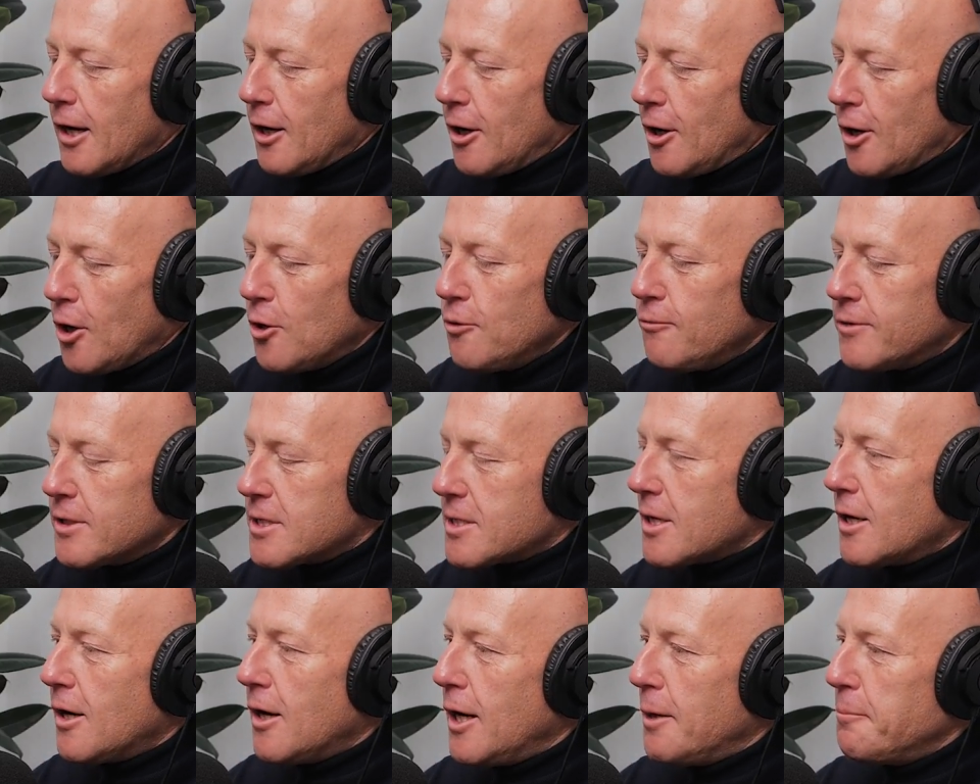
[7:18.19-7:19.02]
over
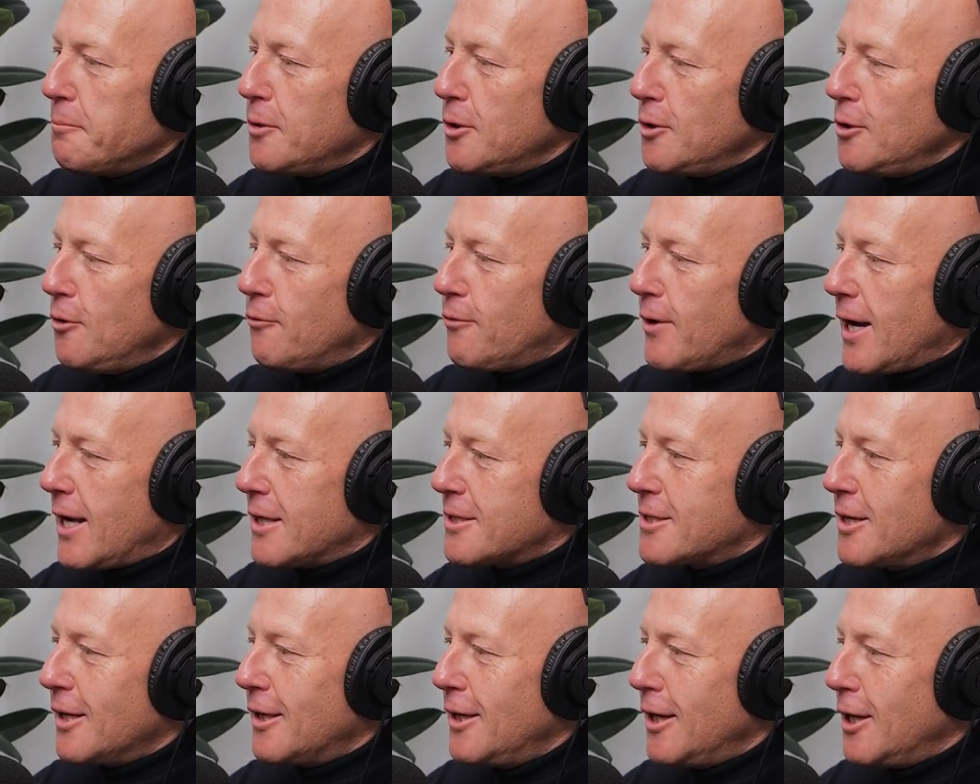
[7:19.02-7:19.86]
time that you've had
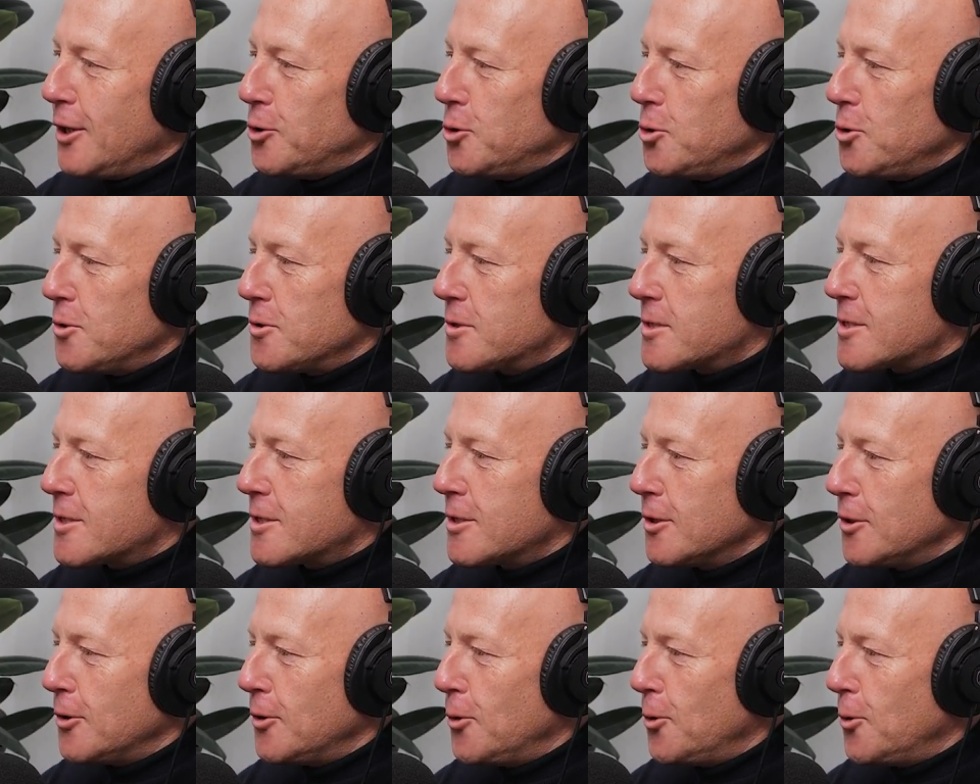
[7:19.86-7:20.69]
to get used
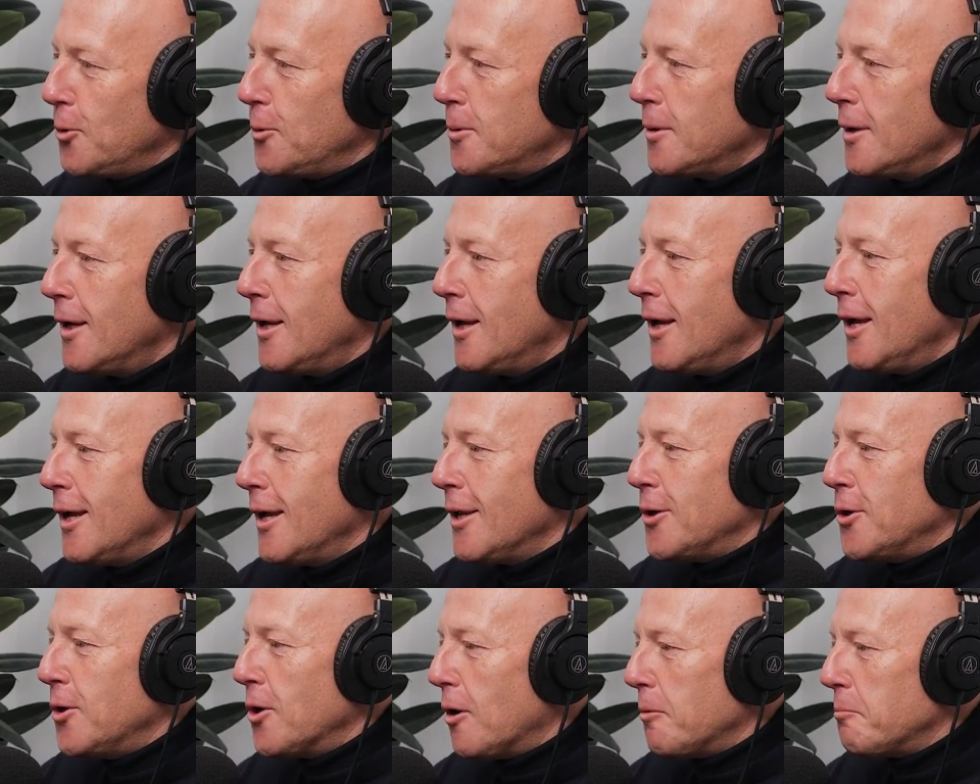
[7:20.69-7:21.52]
to
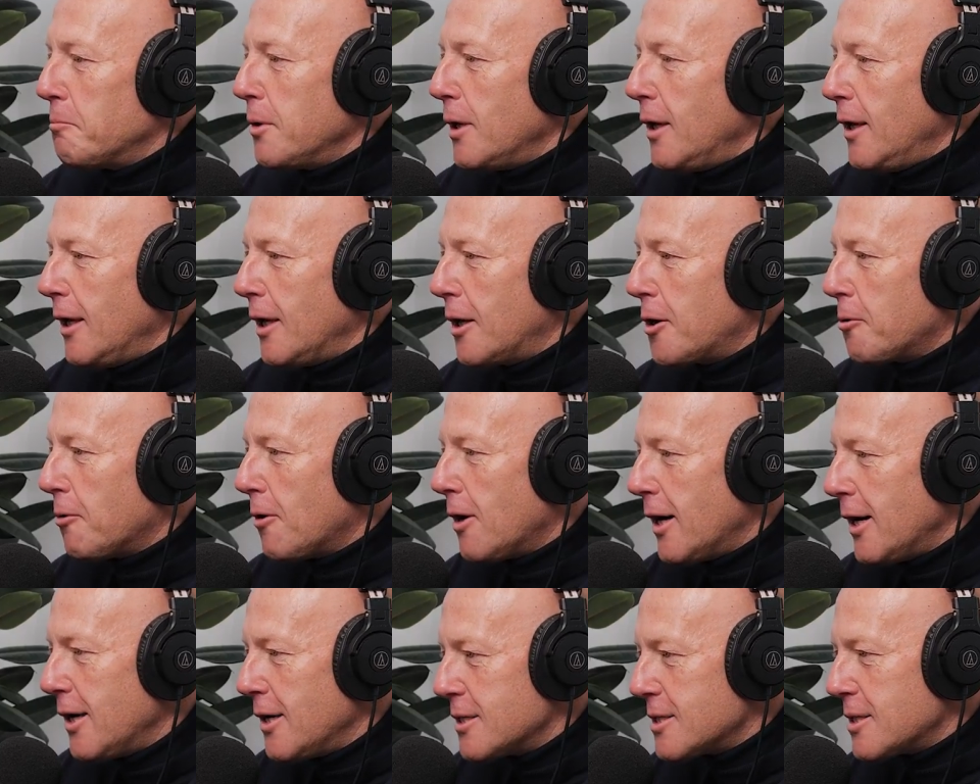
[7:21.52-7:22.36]
not being
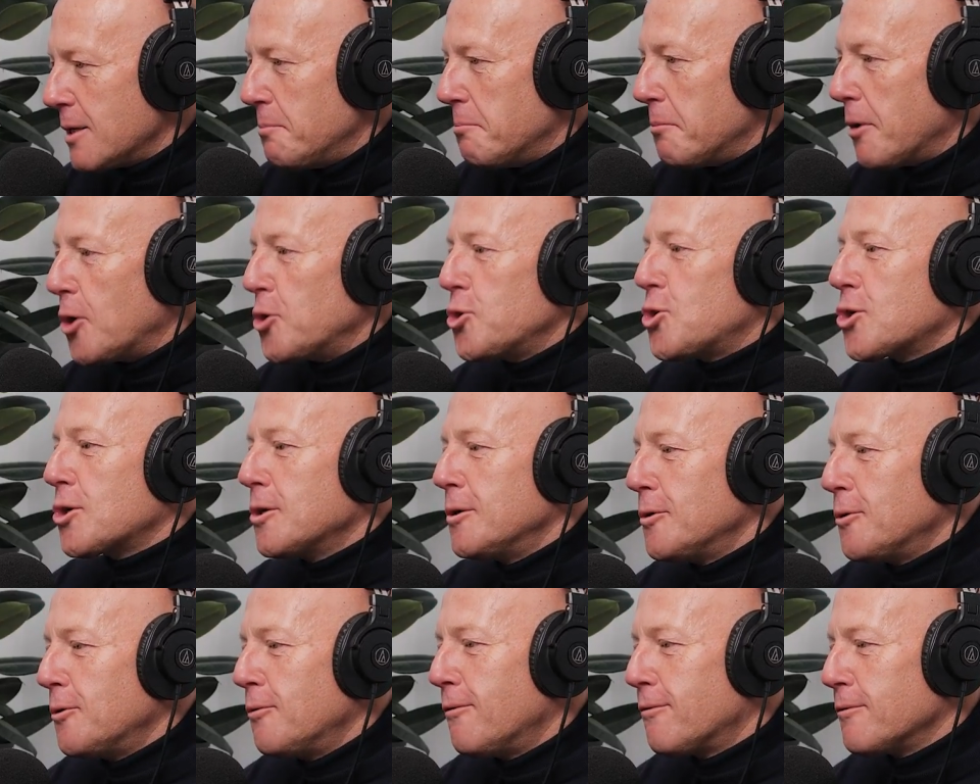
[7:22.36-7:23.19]
quite as
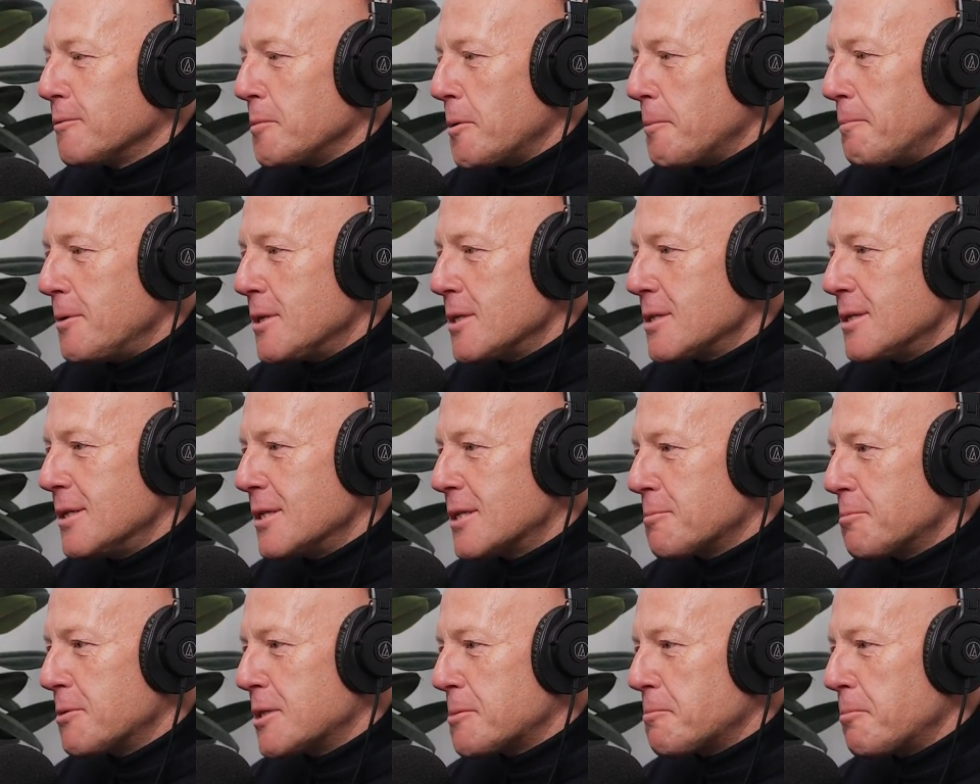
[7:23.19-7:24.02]
emotional from a
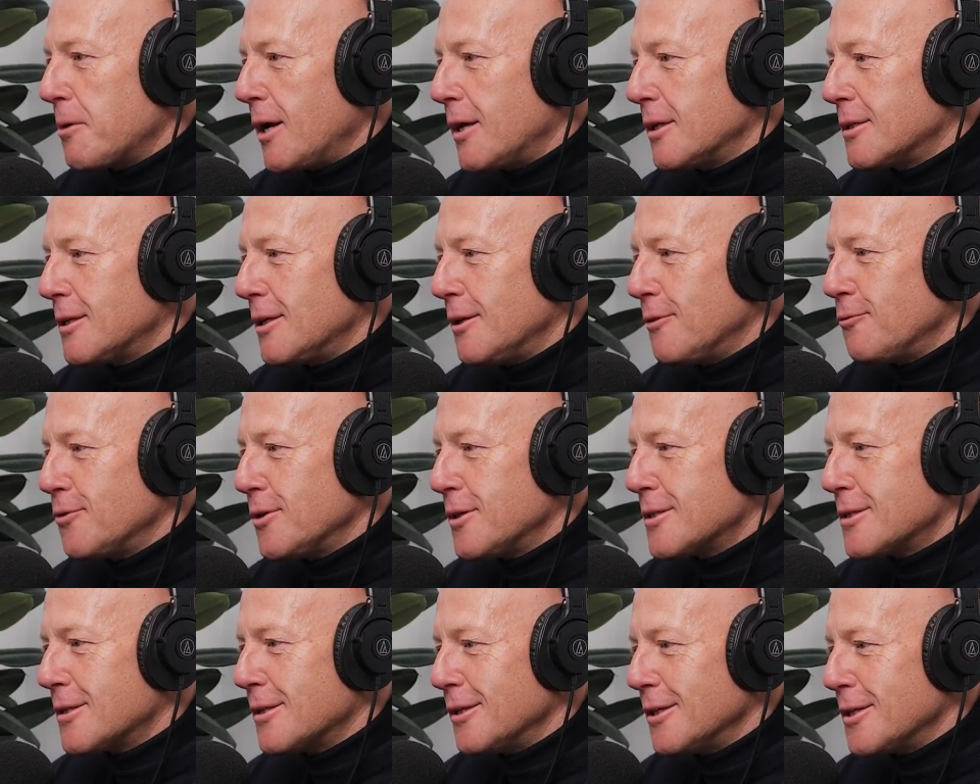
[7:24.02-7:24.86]
business perspective
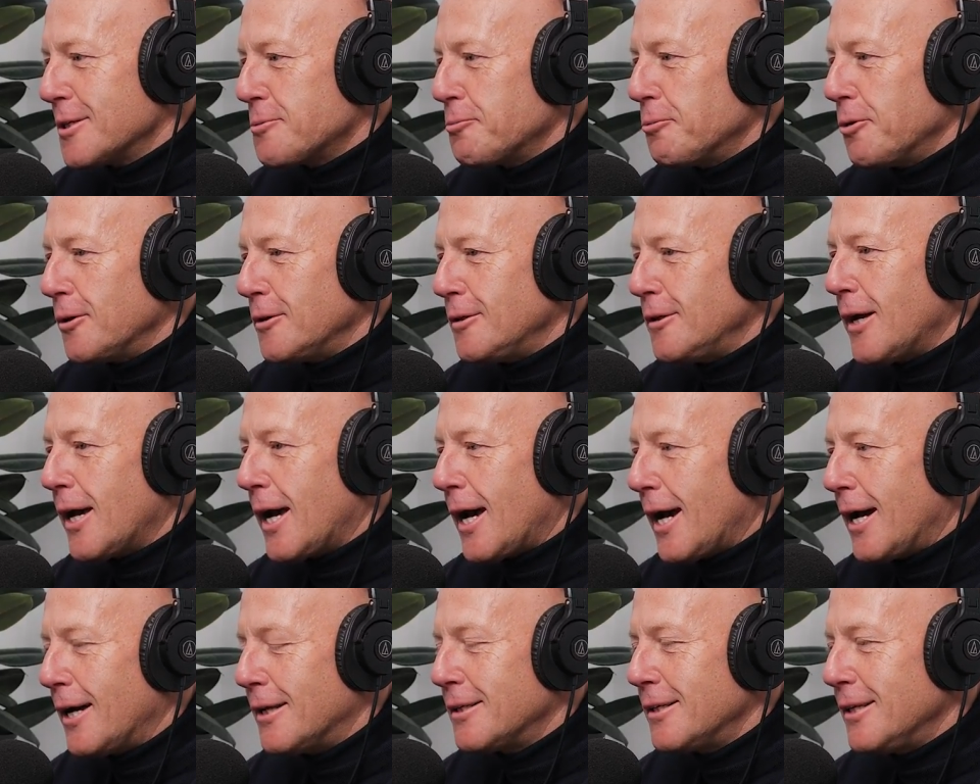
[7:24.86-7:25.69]
as what you
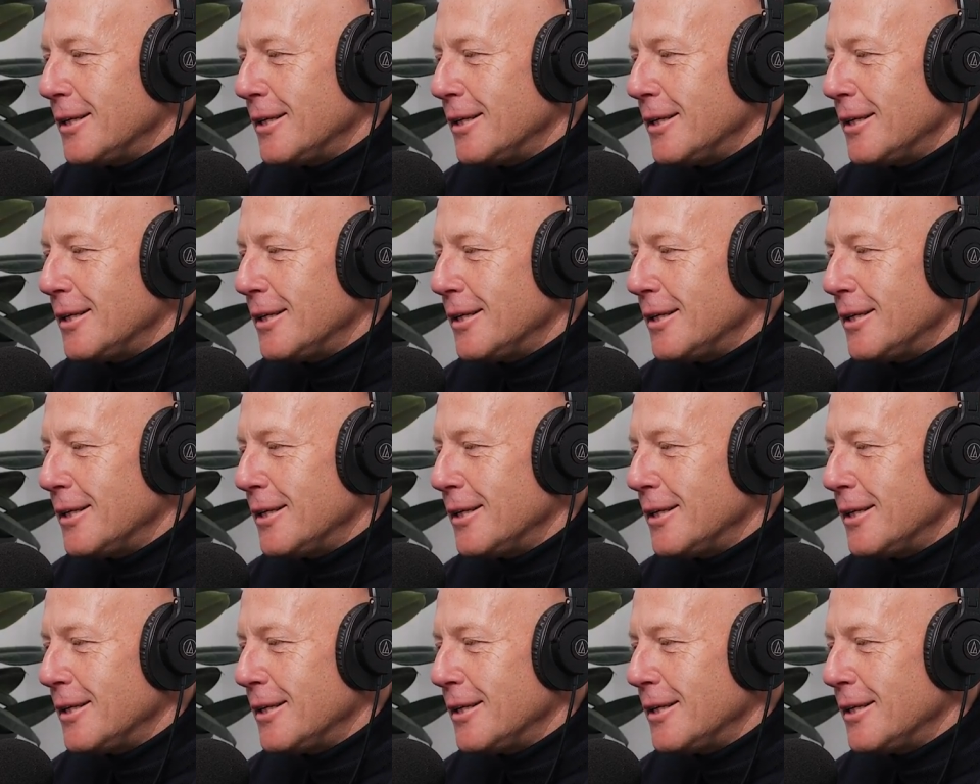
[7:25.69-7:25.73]
had.